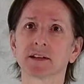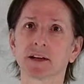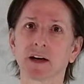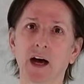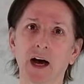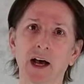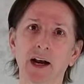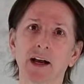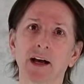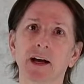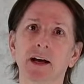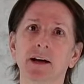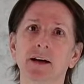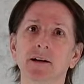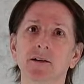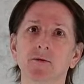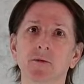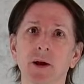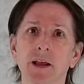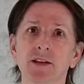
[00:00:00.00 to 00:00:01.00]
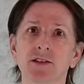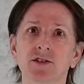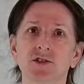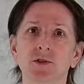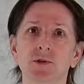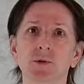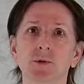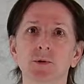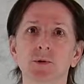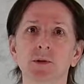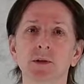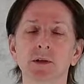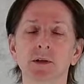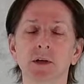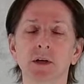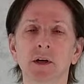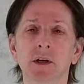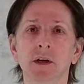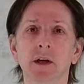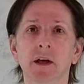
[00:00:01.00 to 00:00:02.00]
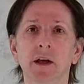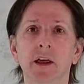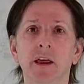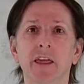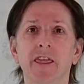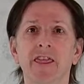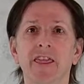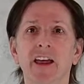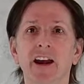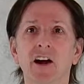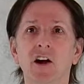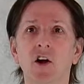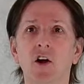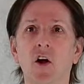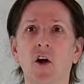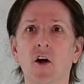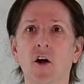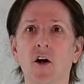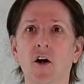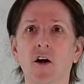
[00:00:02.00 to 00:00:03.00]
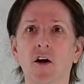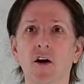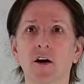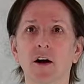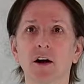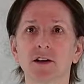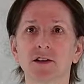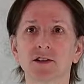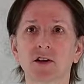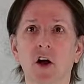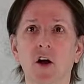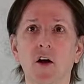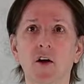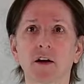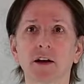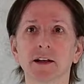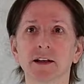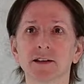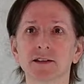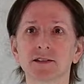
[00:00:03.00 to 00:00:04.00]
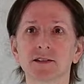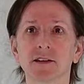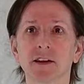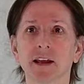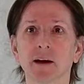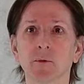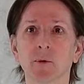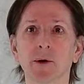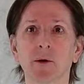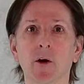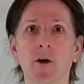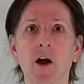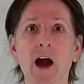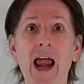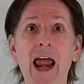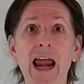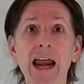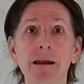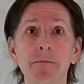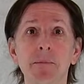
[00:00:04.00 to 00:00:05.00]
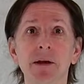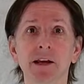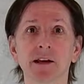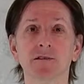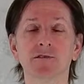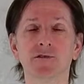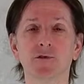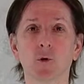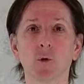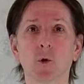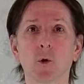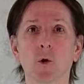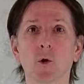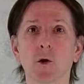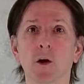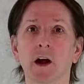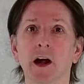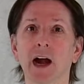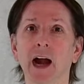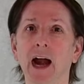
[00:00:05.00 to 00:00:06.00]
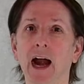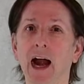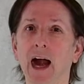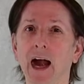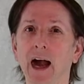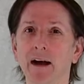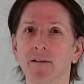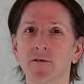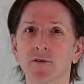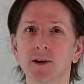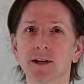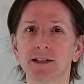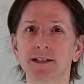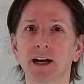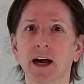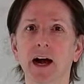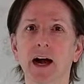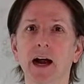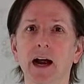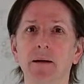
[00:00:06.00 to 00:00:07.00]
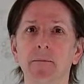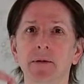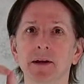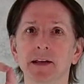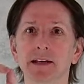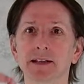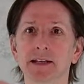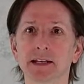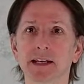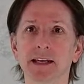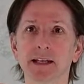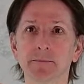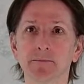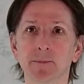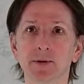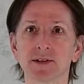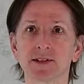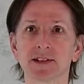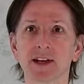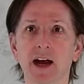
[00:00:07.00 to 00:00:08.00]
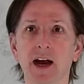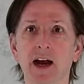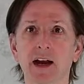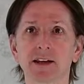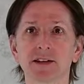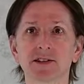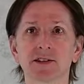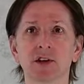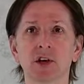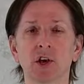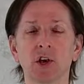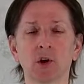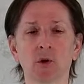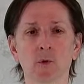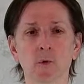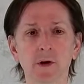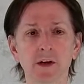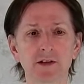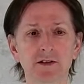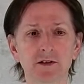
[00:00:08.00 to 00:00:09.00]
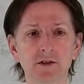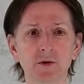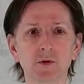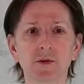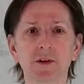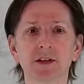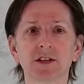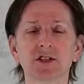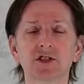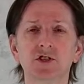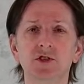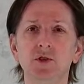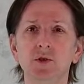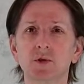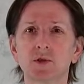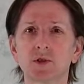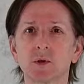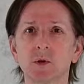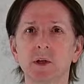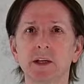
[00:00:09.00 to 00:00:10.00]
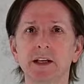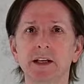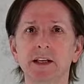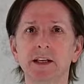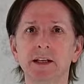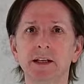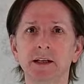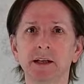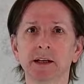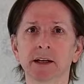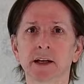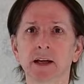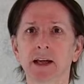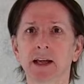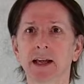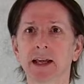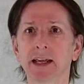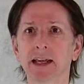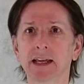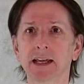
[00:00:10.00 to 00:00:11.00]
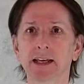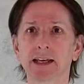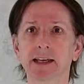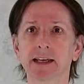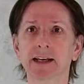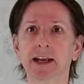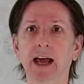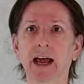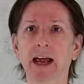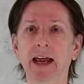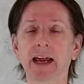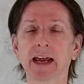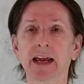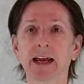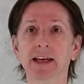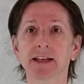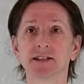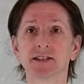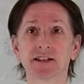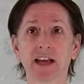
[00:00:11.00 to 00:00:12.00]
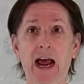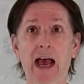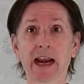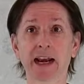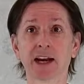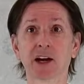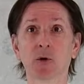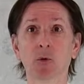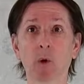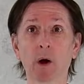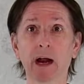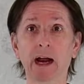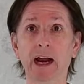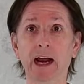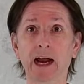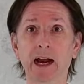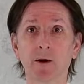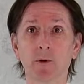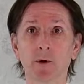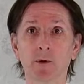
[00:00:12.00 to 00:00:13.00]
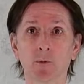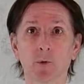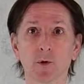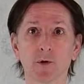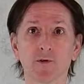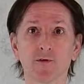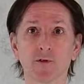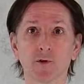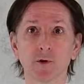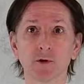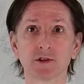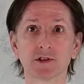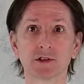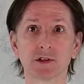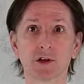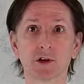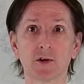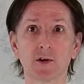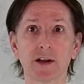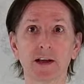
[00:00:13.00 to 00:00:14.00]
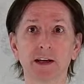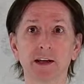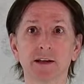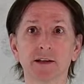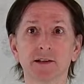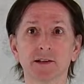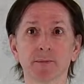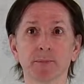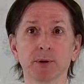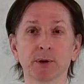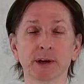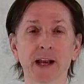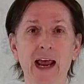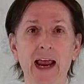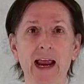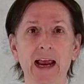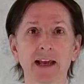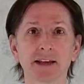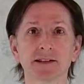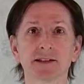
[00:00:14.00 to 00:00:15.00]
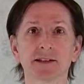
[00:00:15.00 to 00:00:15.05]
kata, renshu, there are targets that we are aiming for every time to get precise. We do this usually in a static way when we're first learning to put hands